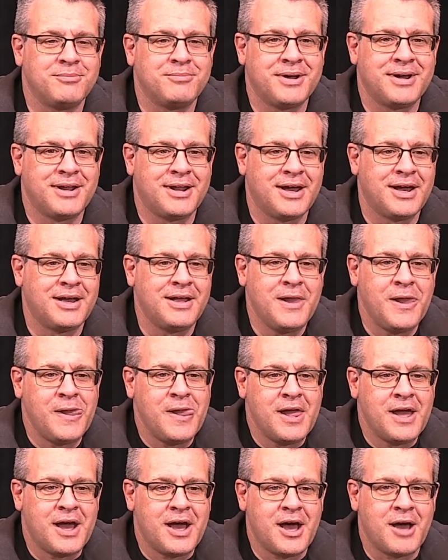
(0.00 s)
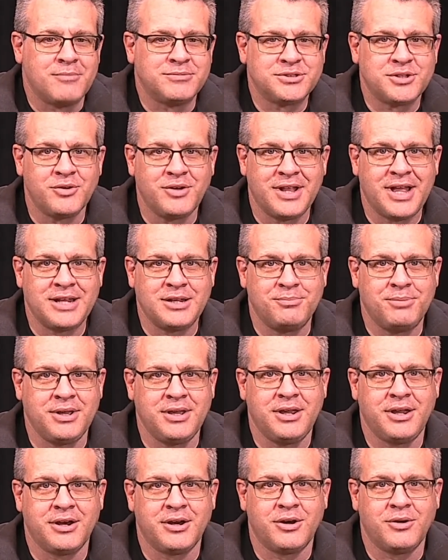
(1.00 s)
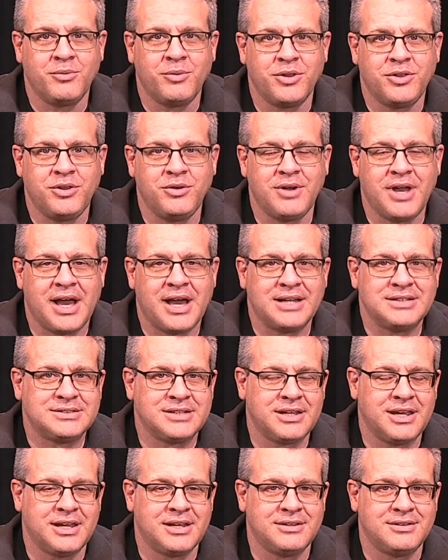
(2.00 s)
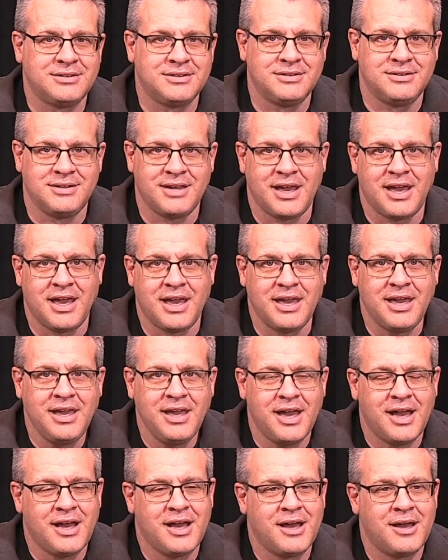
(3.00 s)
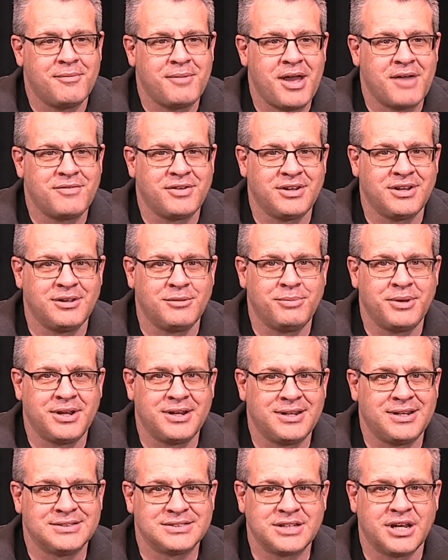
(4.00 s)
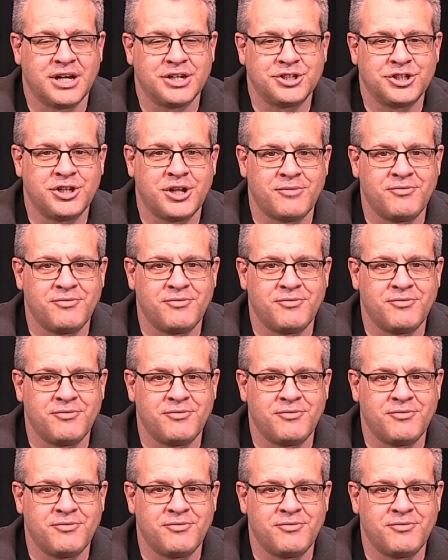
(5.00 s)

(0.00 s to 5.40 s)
But I'm so glad to be here with you guys again today, have a little bit of discussion.